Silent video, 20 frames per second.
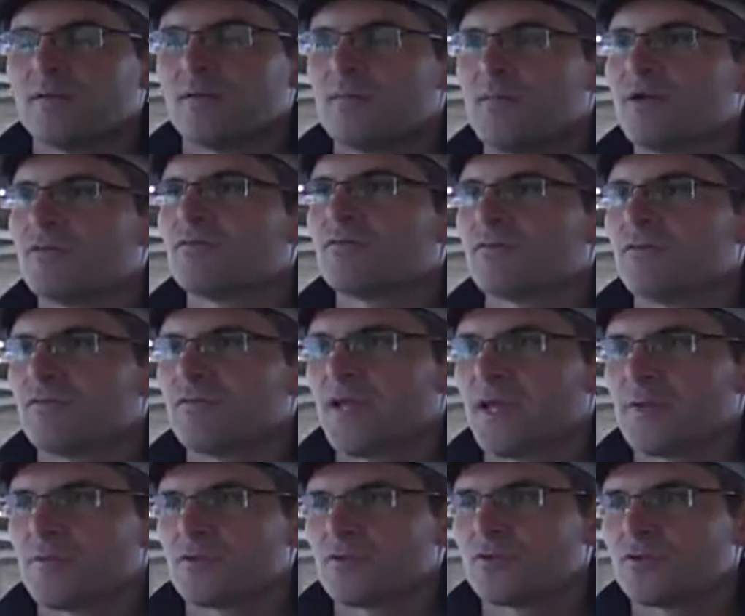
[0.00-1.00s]
main floor of the
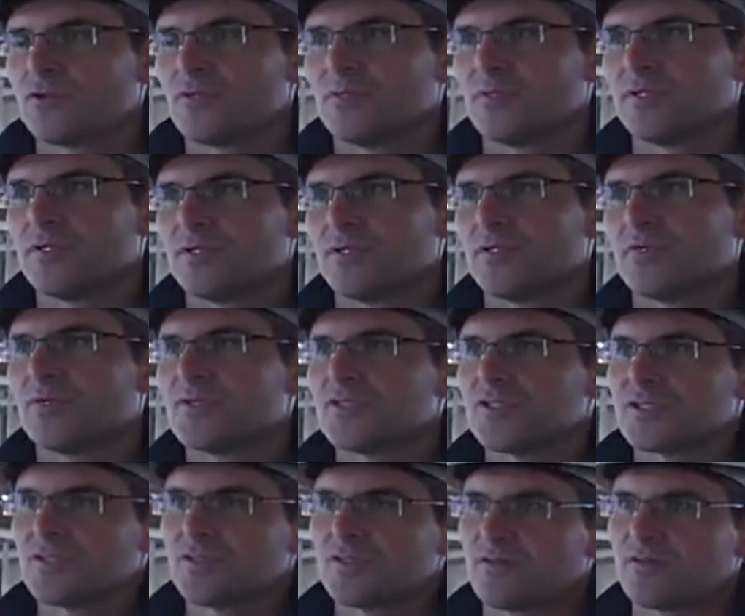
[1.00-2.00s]
ambulatory building, which
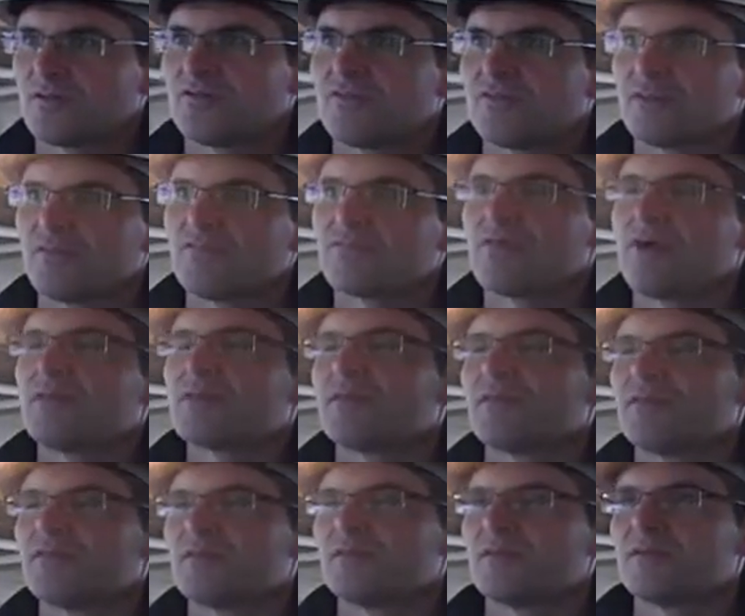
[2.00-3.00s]
is at the front
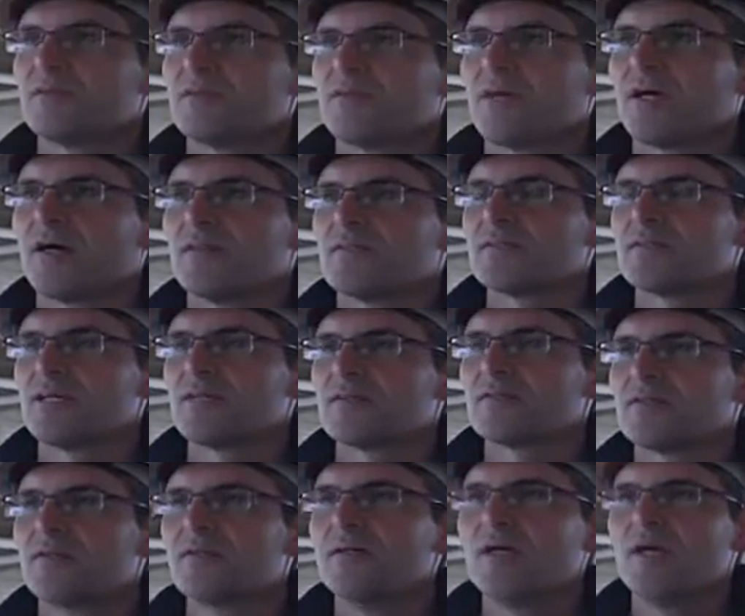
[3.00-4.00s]
of the health
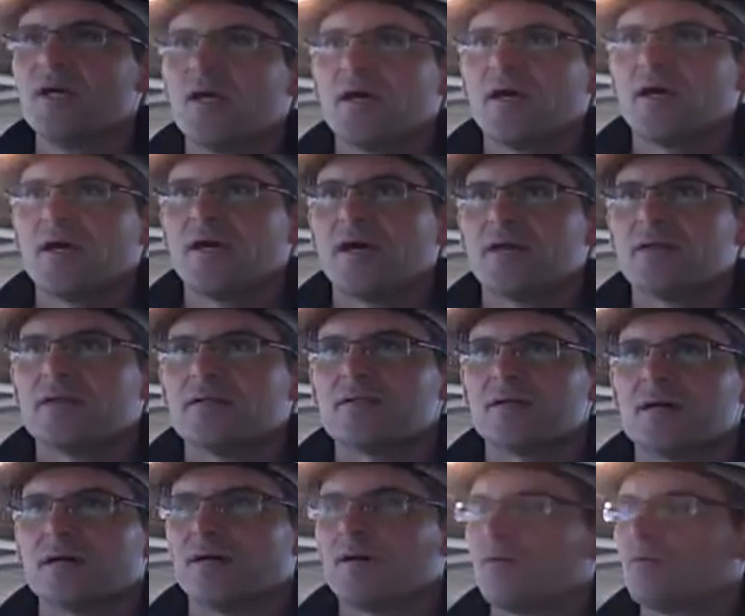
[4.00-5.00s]
center. And
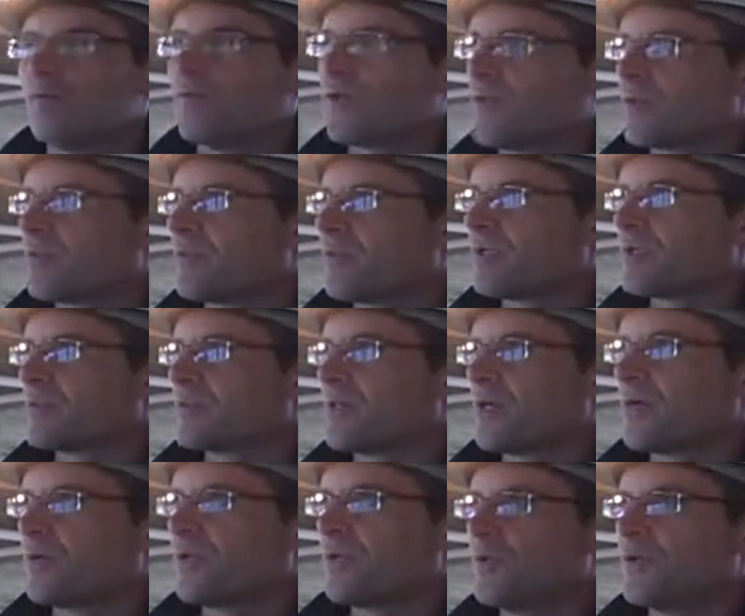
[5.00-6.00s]
one of the things
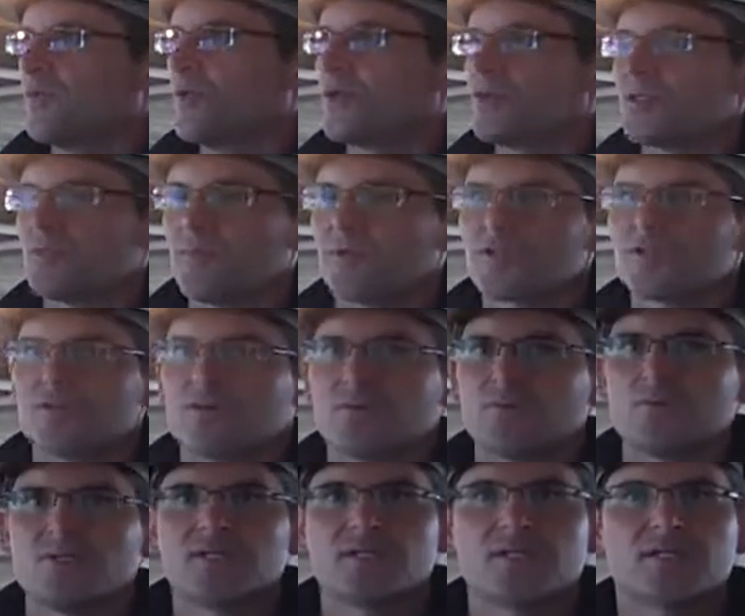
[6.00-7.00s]
that we wanted to make sure
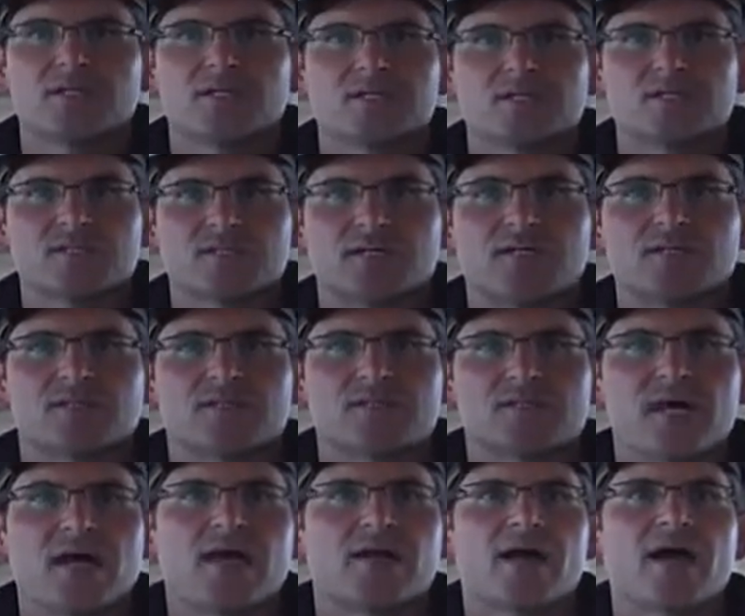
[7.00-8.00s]
that we did is
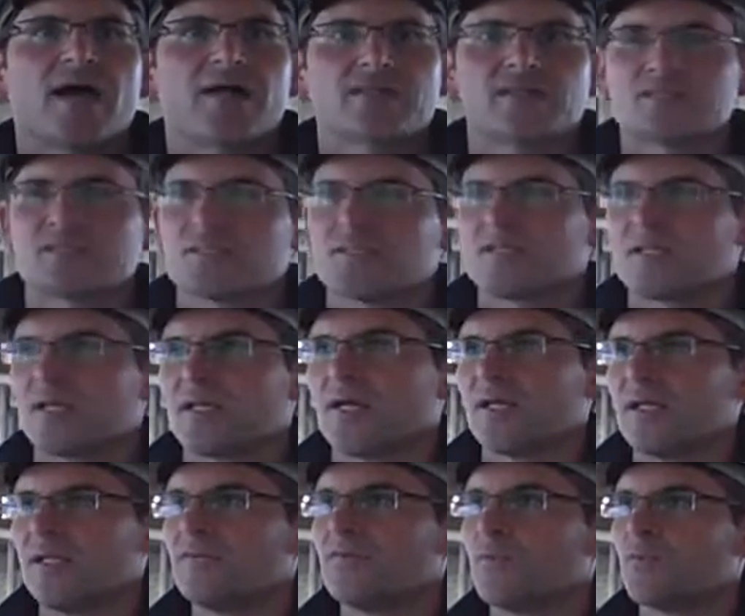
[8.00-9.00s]
had access to
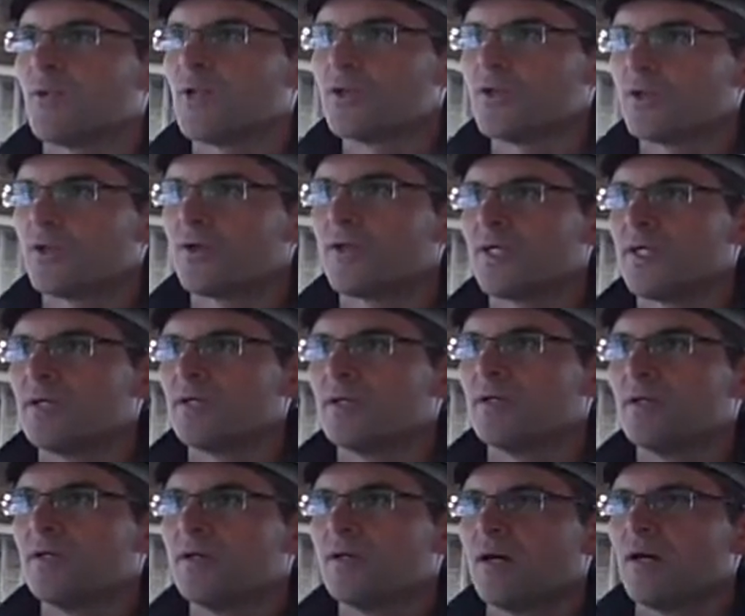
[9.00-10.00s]
sunlight even when you're in
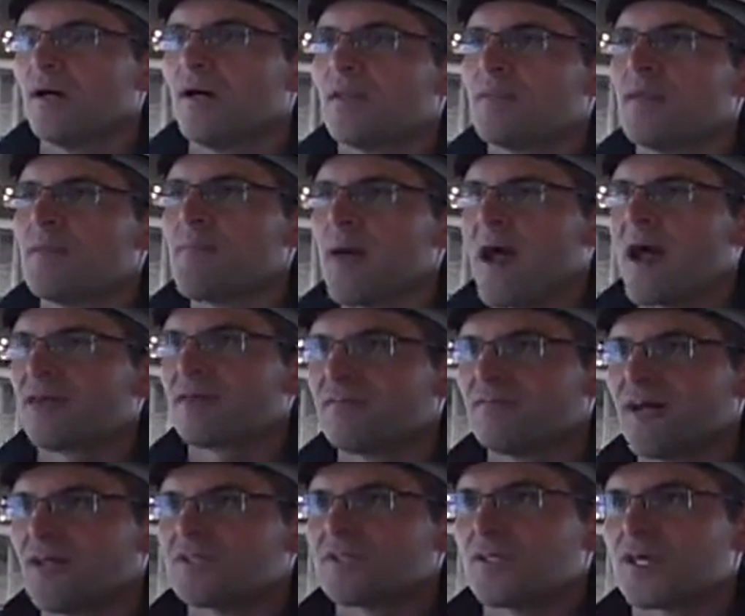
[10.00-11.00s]
the back of
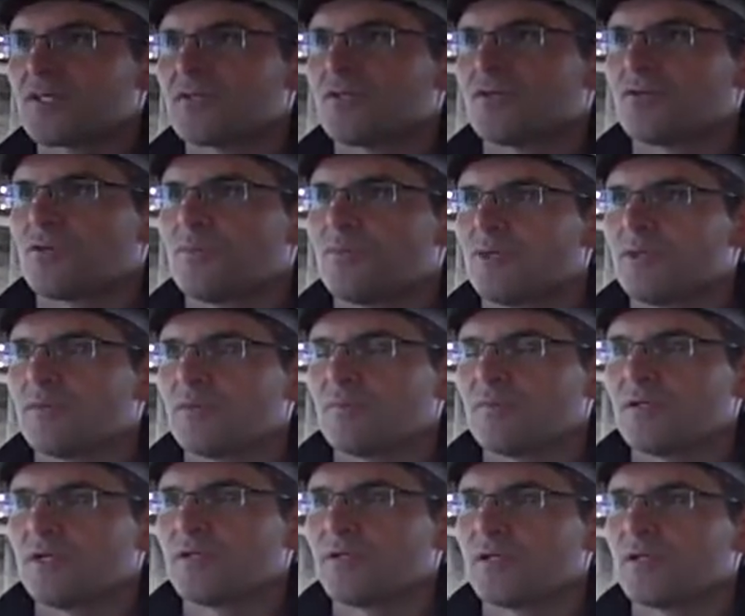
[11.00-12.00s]
that section or the middle of the
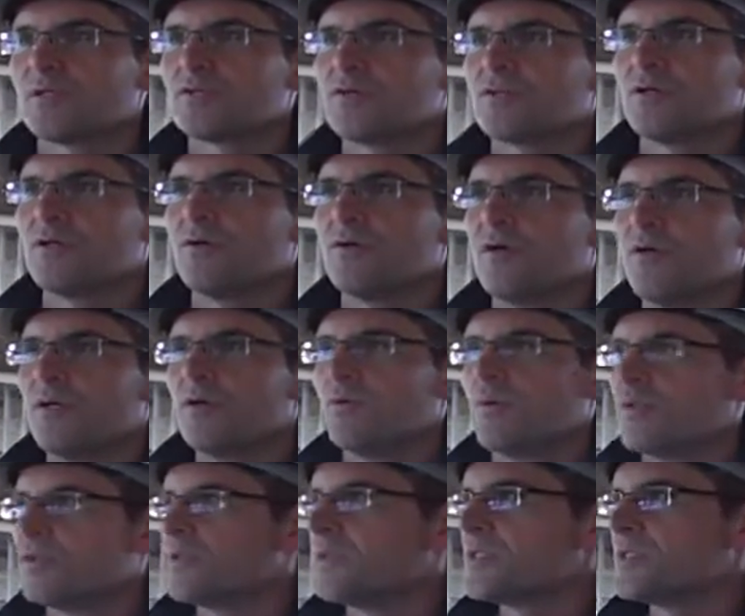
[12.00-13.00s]
building. So
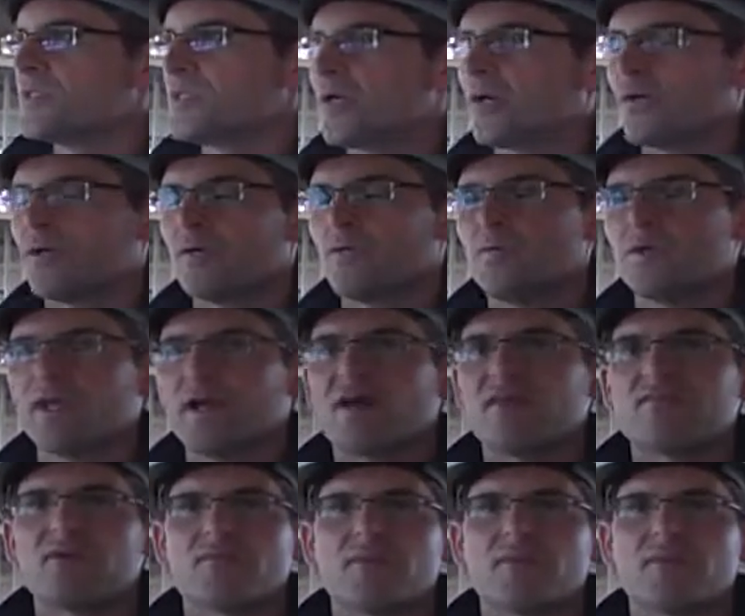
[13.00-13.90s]
within this area we'll have